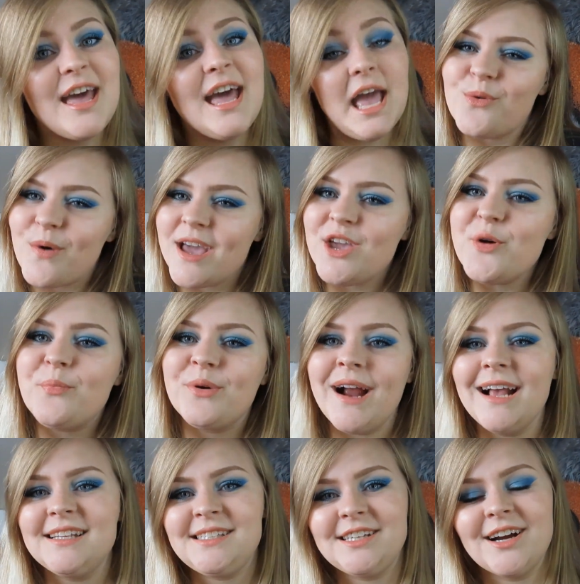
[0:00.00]
The way you
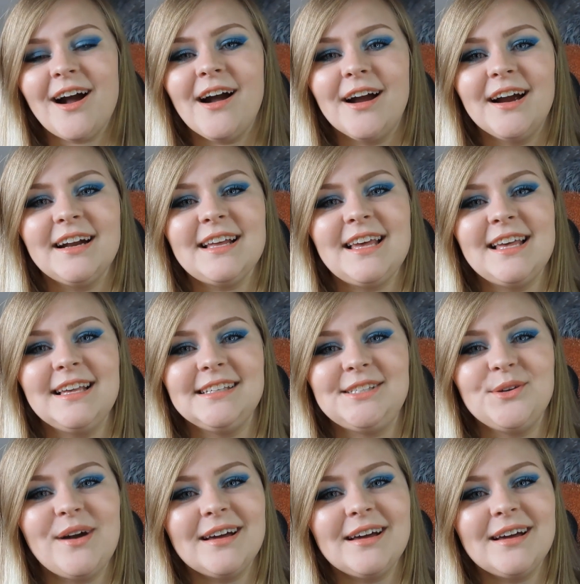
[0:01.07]
price your art is you